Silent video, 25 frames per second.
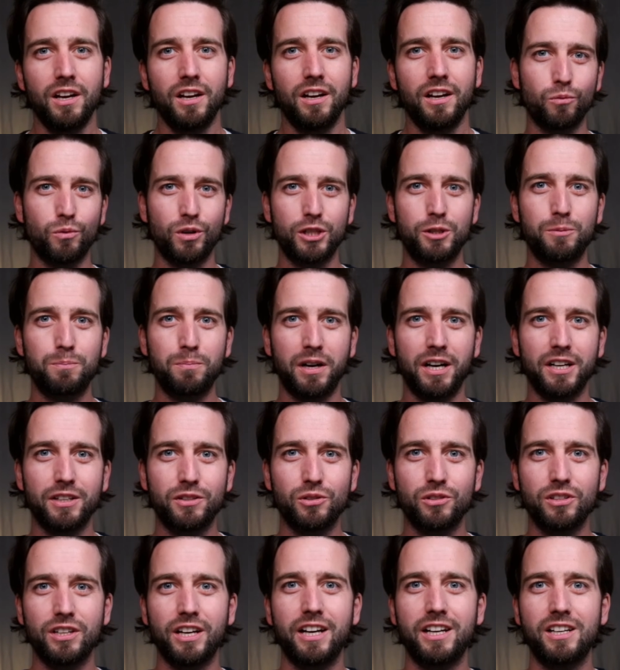which by
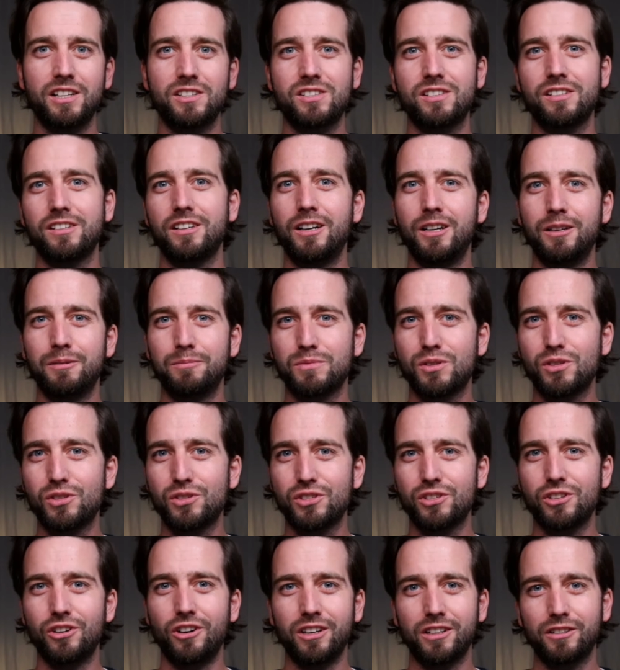today's
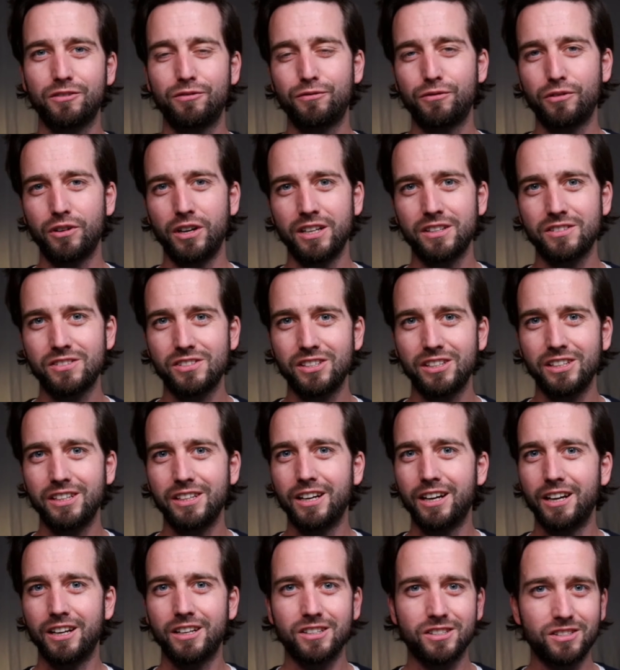stock
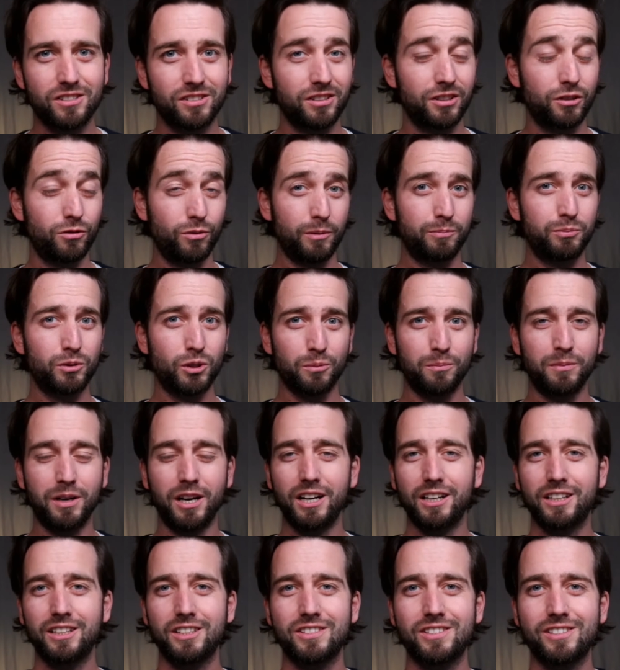frenzy and crypto
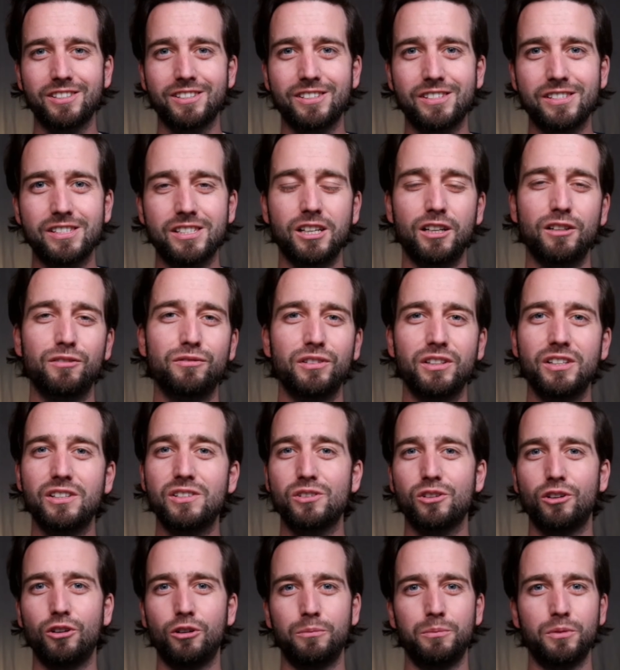markets and stuff
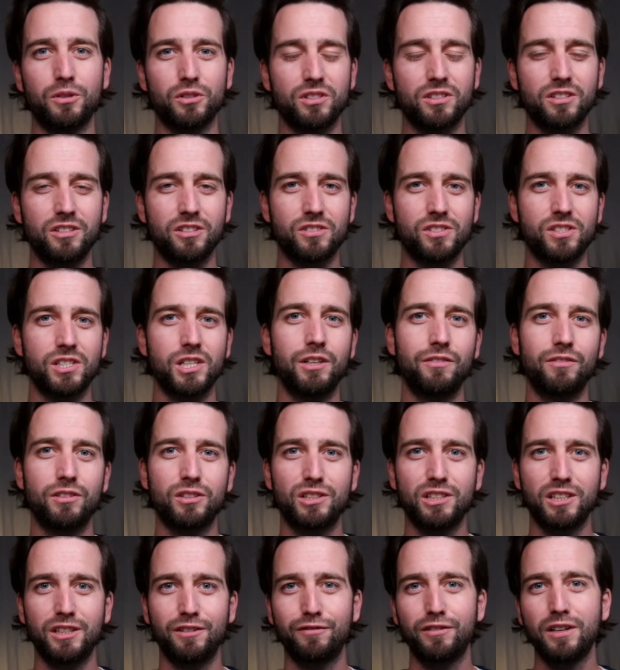is almost
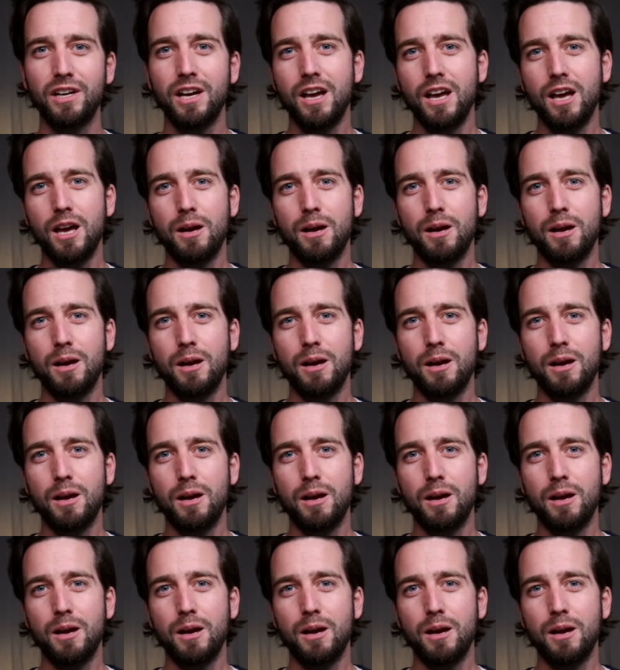conservative.